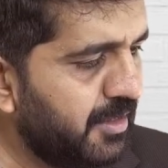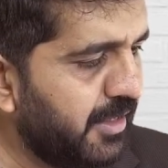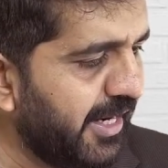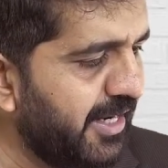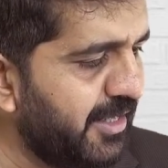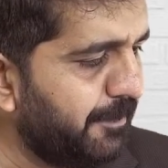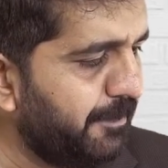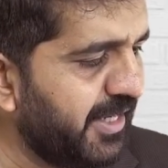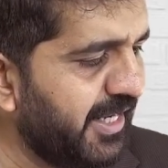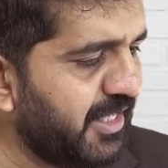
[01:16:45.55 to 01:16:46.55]
And
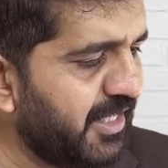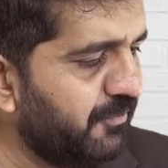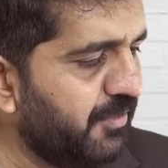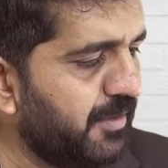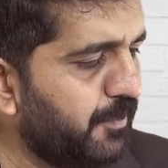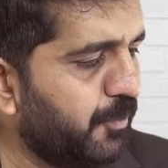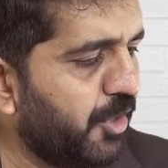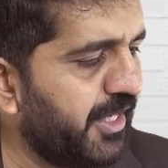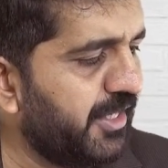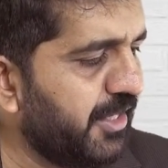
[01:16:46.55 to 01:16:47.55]
break-even
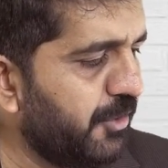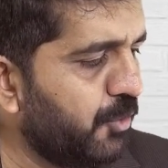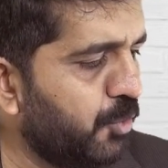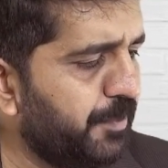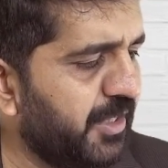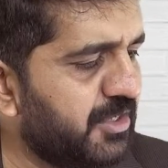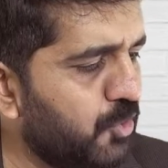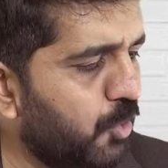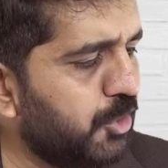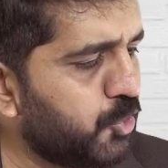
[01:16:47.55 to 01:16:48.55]
point in rupees,
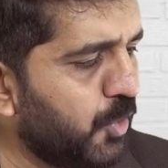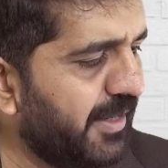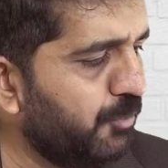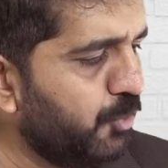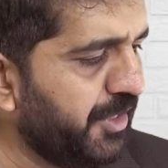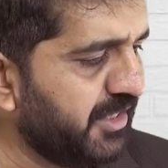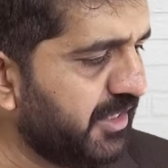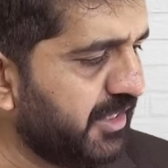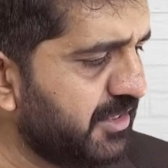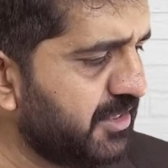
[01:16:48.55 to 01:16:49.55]
also I am knowing
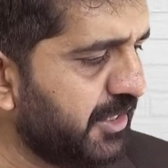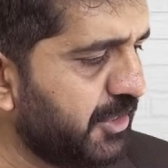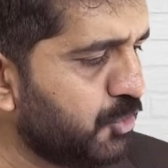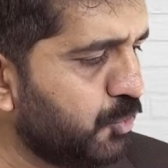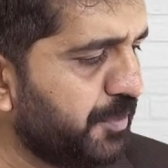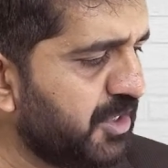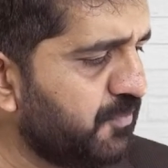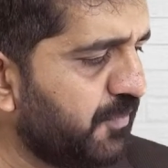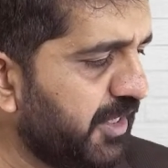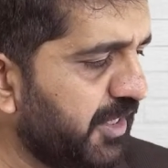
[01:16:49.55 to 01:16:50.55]
this, it is
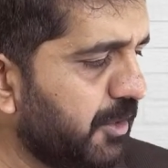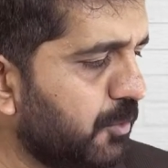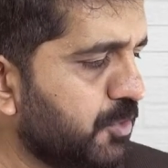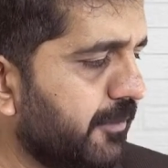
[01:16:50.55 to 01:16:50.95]
₹50,000.